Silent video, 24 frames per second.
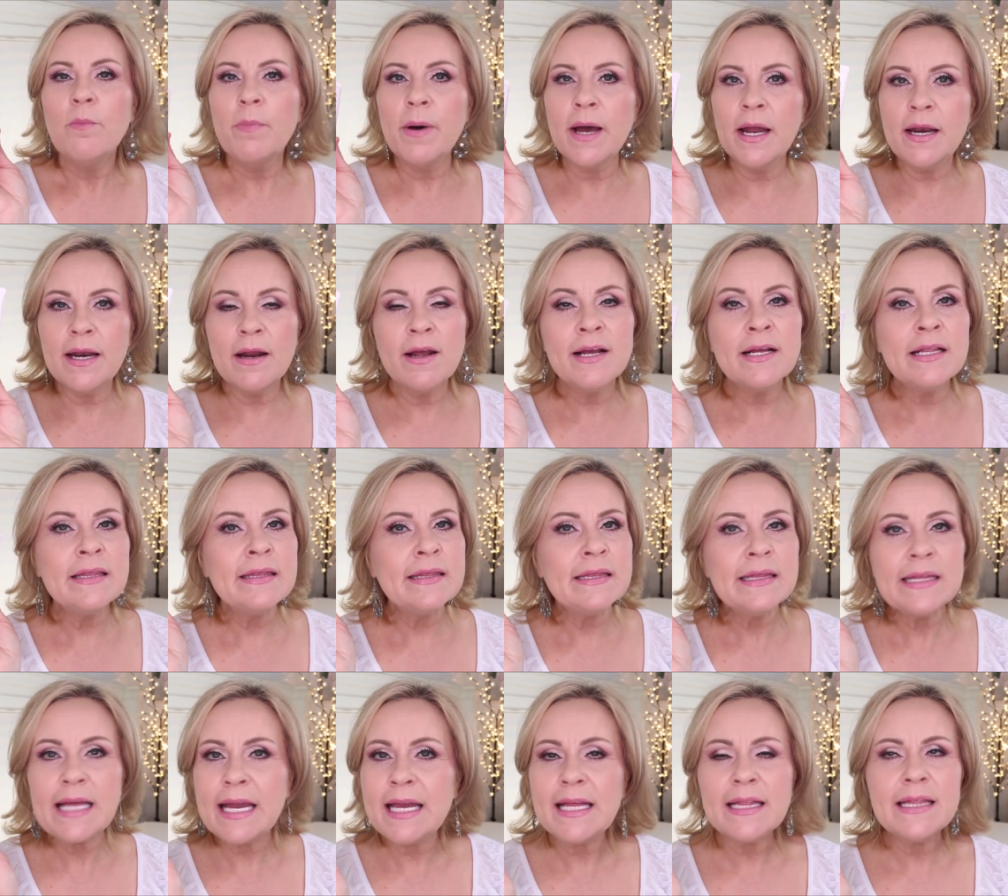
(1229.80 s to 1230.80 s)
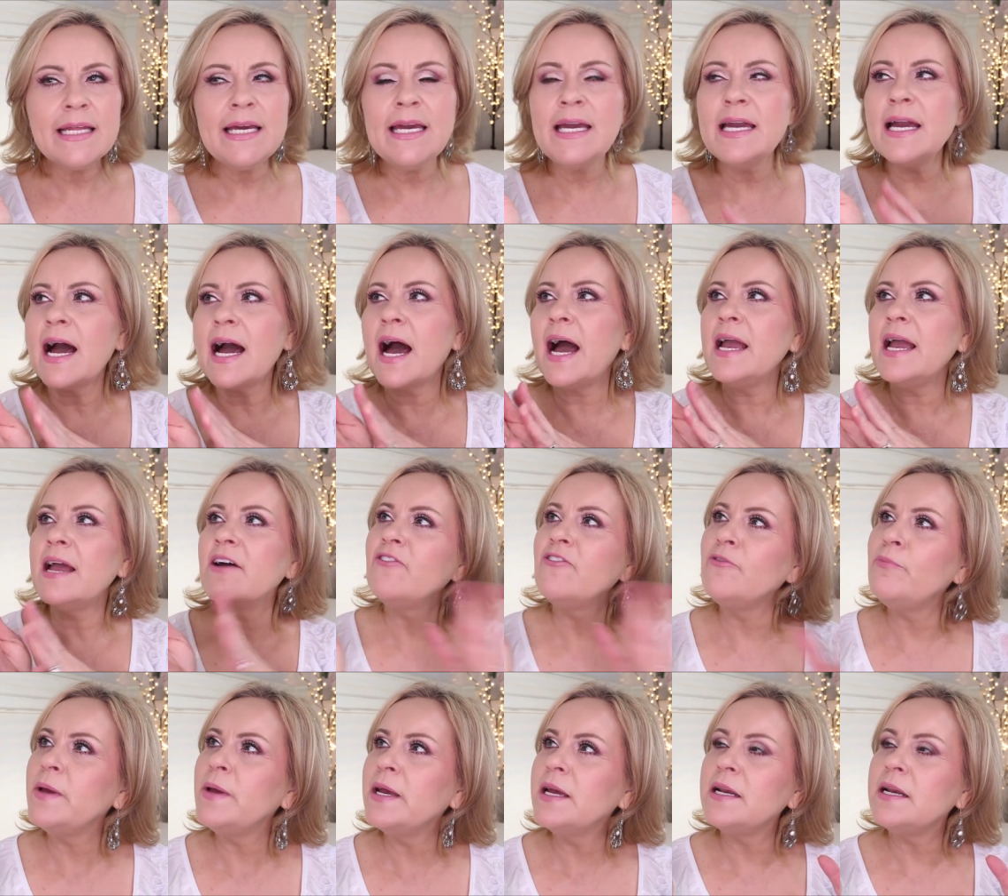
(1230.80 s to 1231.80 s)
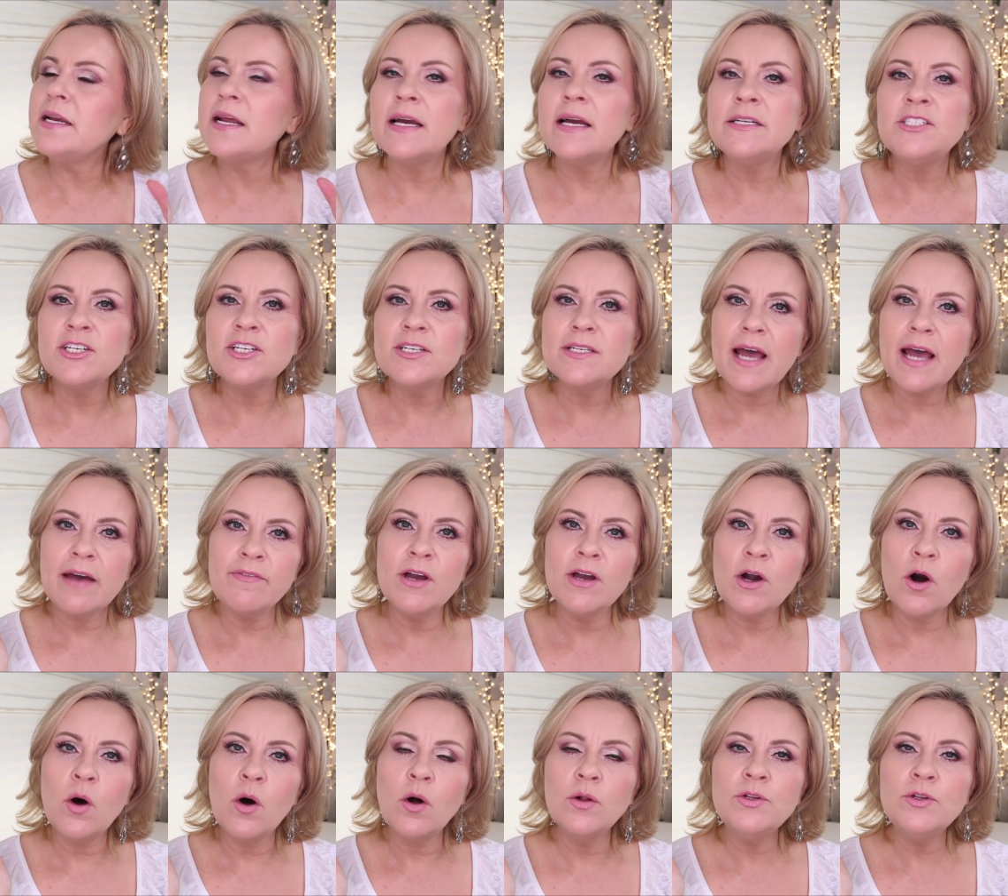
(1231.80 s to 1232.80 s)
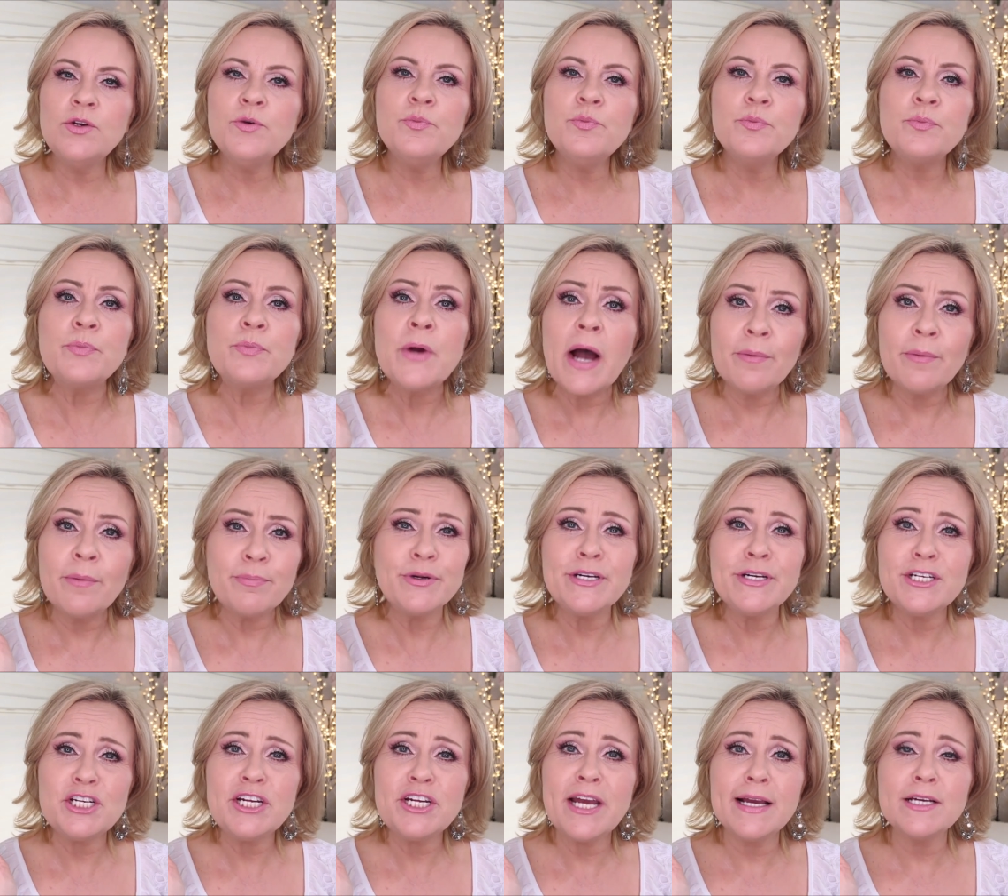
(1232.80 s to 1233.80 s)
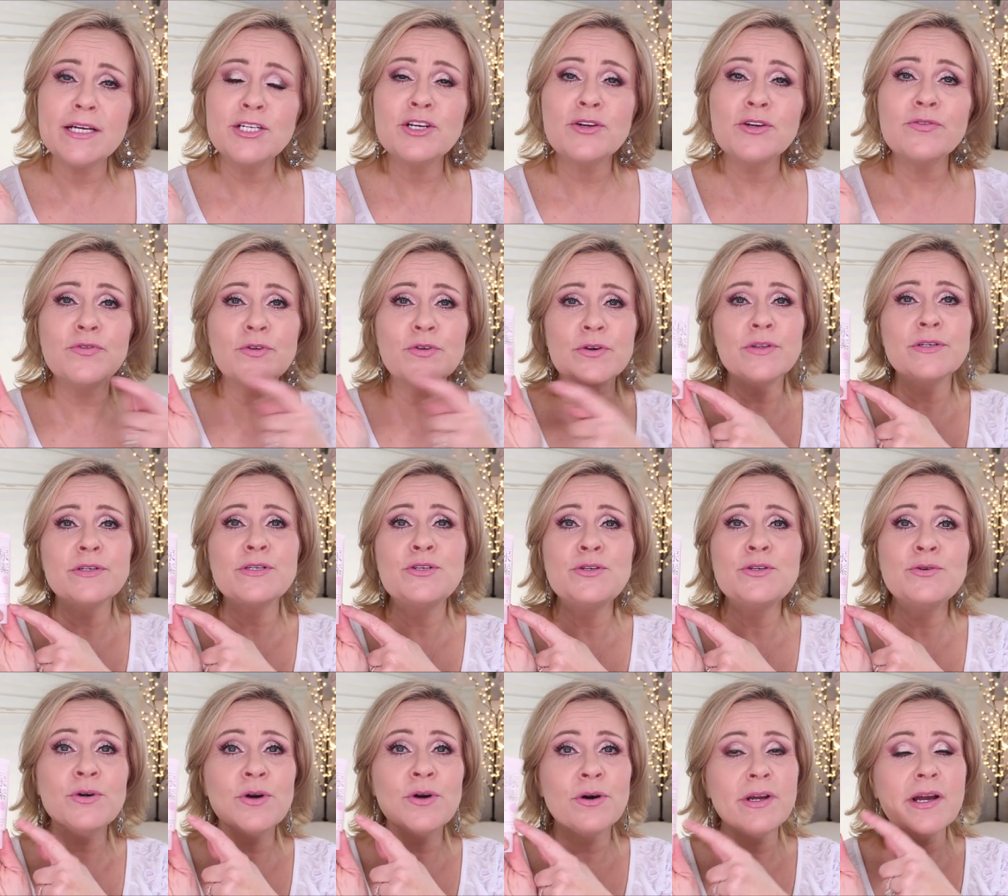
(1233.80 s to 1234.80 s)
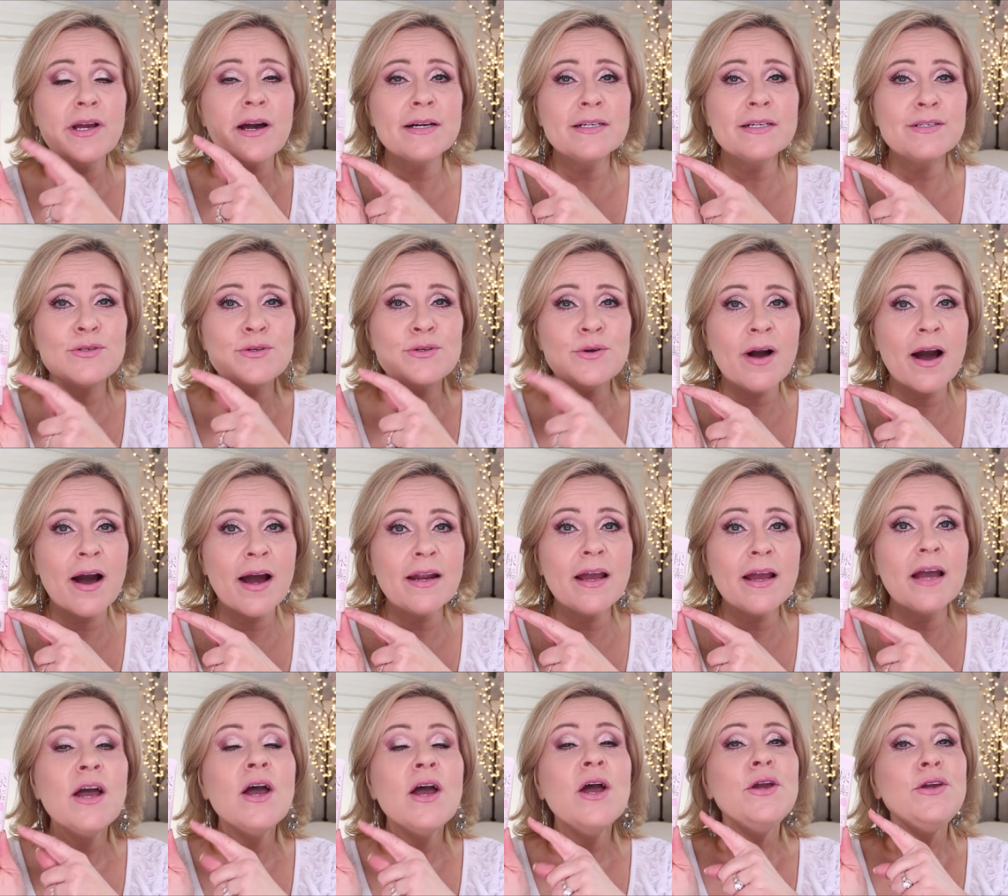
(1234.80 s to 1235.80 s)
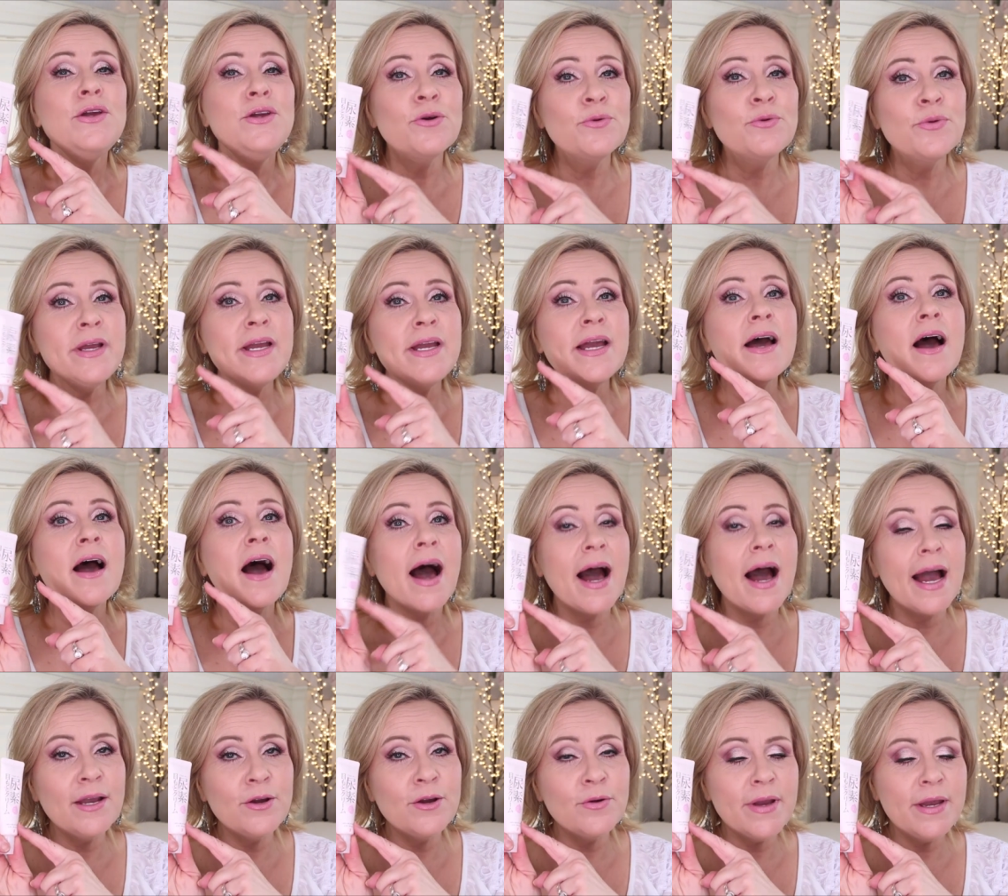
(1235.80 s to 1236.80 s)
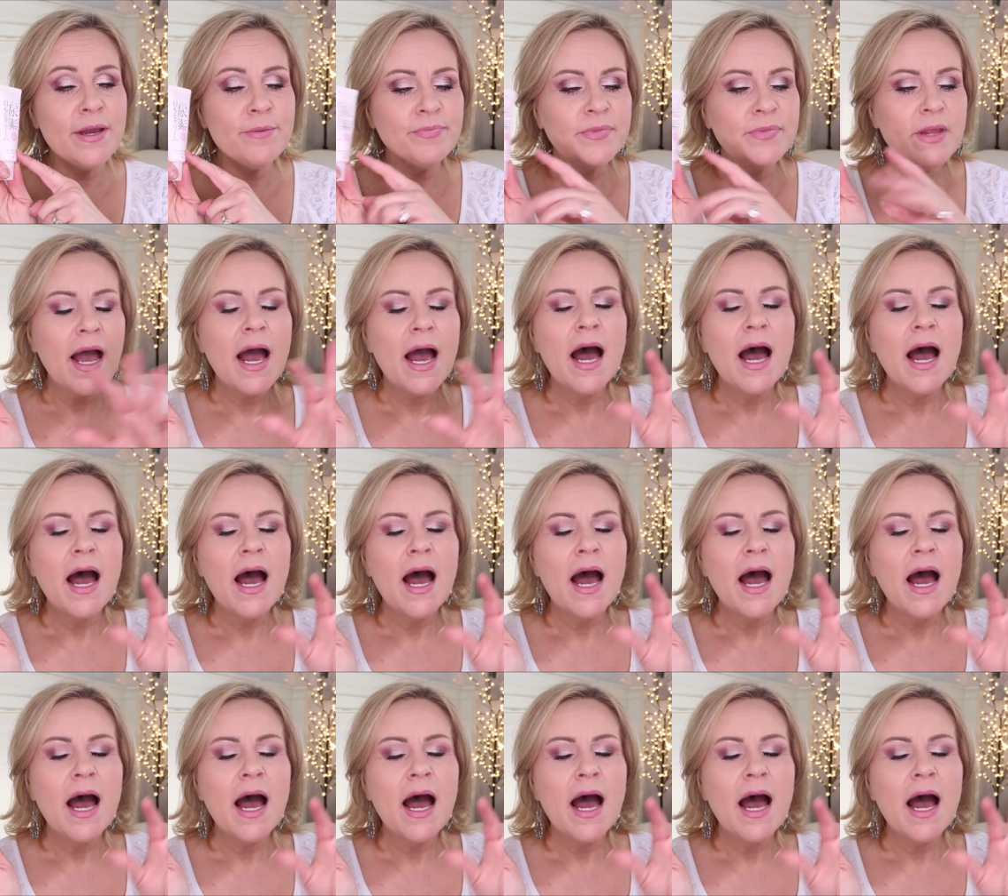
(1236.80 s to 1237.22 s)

but lately I have been just having a whole new appreciation for the Sukoyaka Suhada Urea Eye Cream.